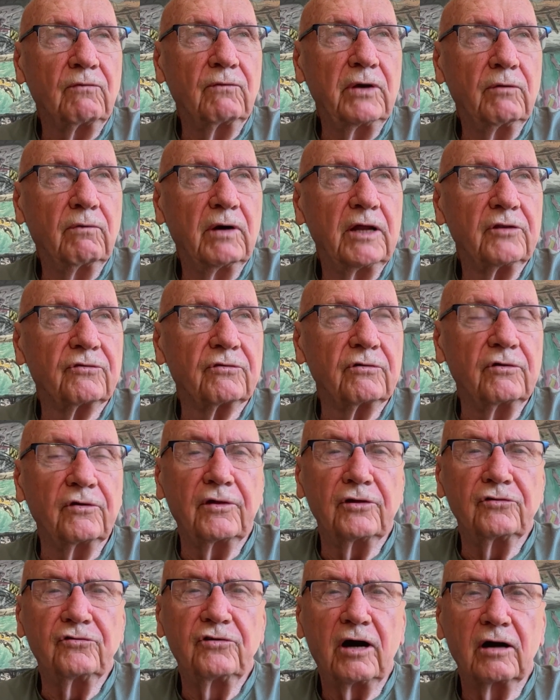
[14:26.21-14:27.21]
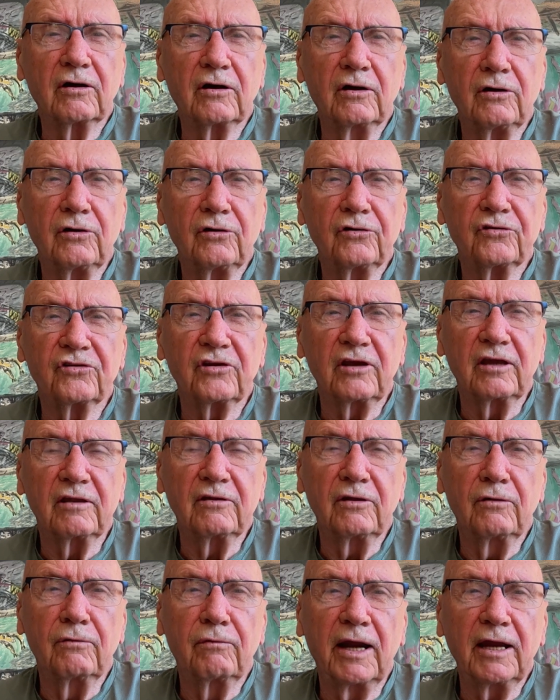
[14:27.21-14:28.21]
We went through the jungles
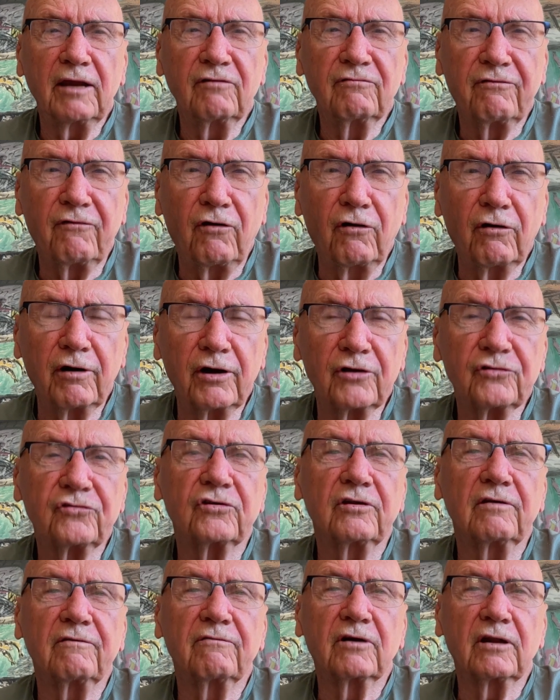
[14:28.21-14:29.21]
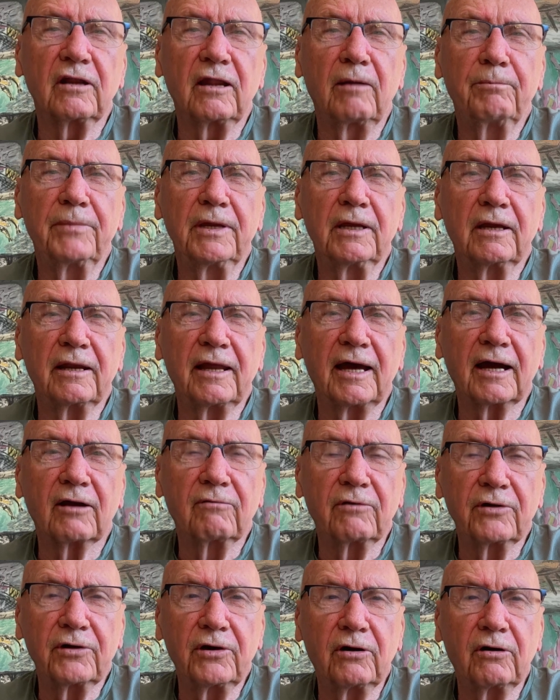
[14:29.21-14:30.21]
and the rainforests of Colombia and
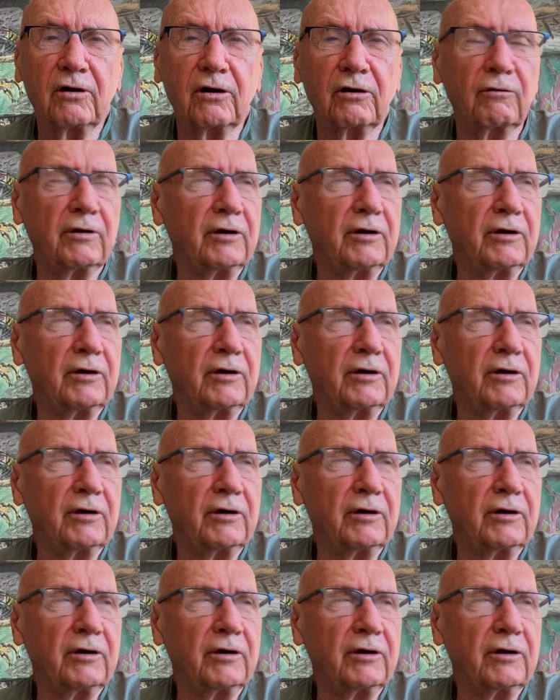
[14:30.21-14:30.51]
Ecuador.